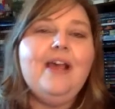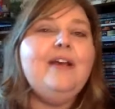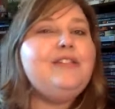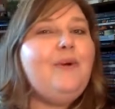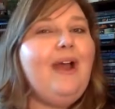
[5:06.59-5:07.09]

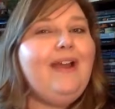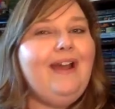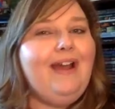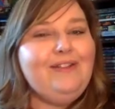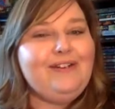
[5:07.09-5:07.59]
So I
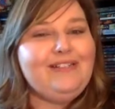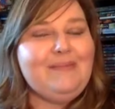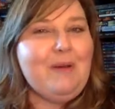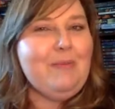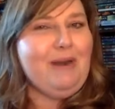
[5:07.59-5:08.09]
looked
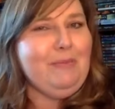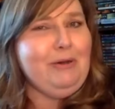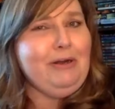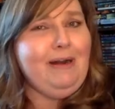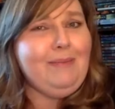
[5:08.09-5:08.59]
some up and I
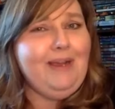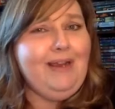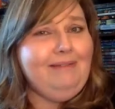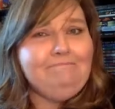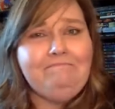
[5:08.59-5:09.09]
put it on my